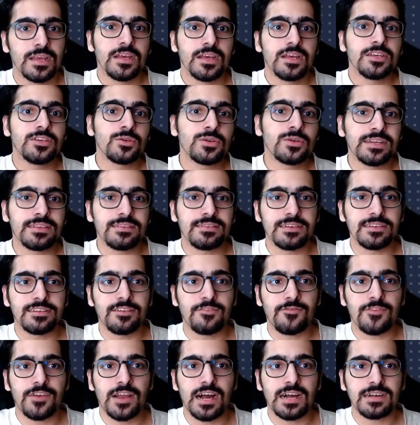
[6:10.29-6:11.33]
You can see the
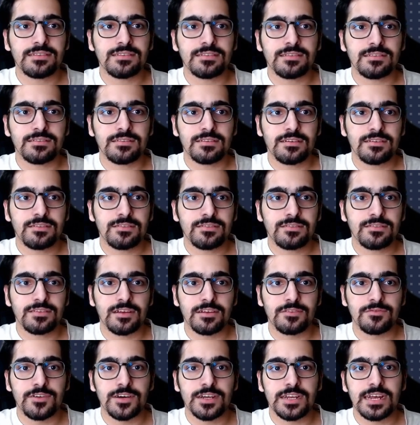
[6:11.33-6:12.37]
Flask
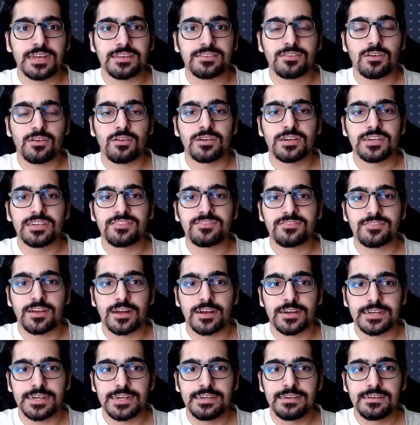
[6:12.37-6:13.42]
server has already
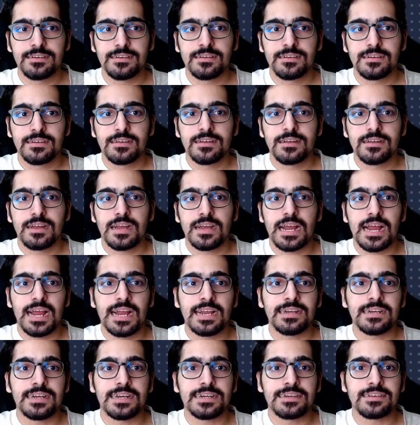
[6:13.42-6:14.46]
started
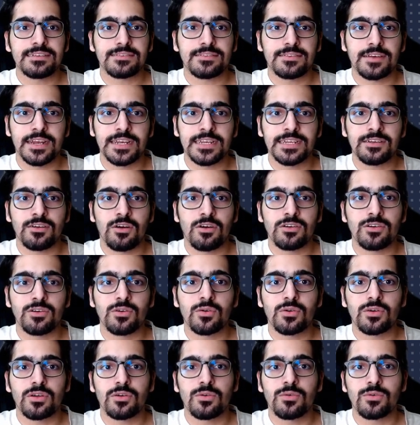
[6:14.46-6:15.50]
and it is running on
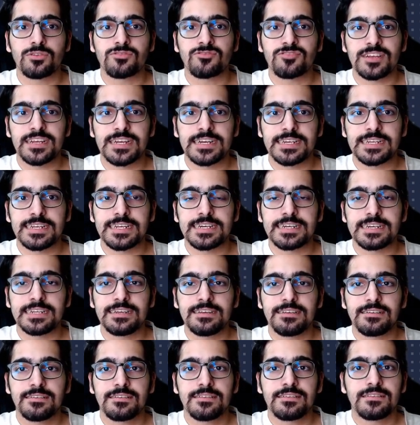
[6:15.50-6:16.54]
localhost
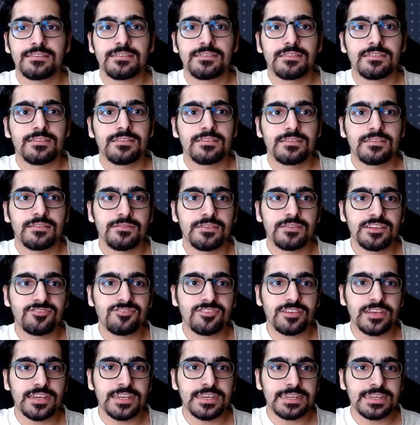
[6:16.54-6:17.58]
8080 which
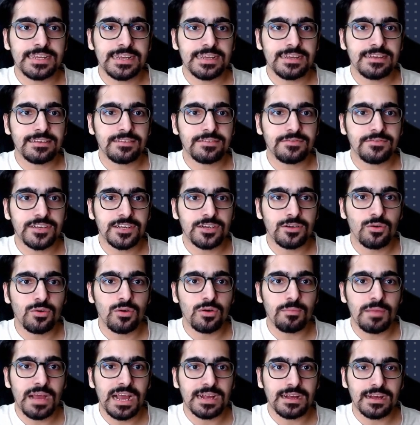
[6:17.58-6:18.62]
in case we
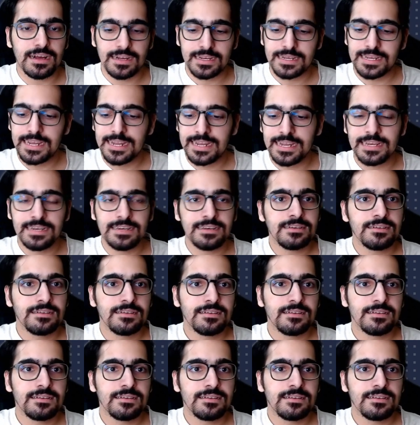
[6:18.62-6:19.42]
go back again